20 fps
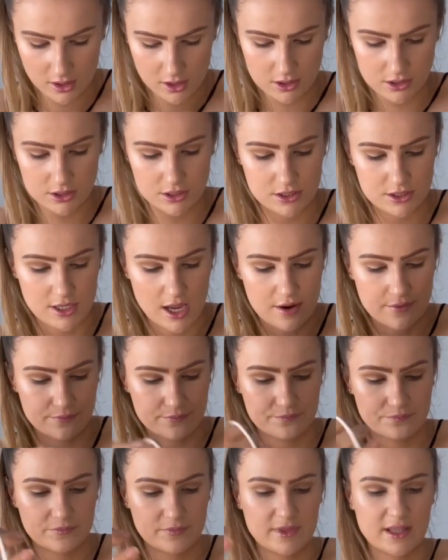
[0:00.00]
So
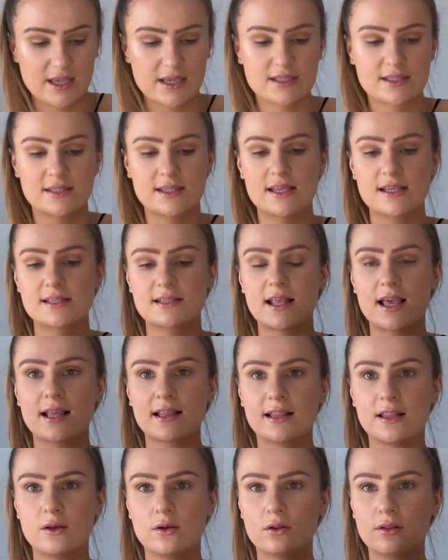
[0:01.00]
it's this like
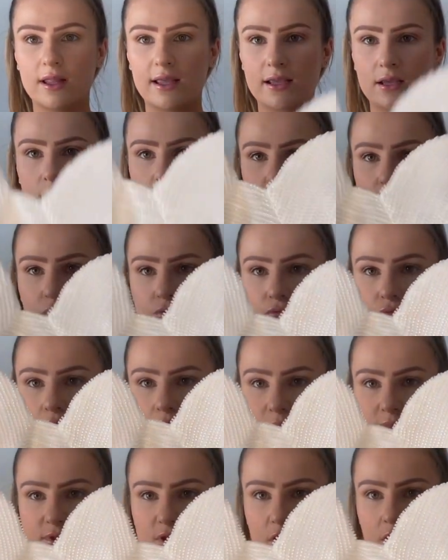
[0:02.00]
little like crop
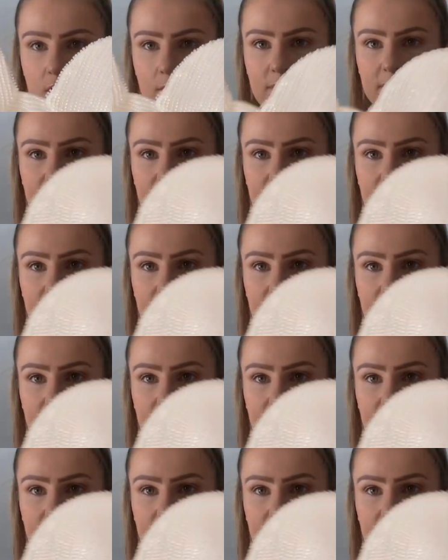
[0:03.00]
top.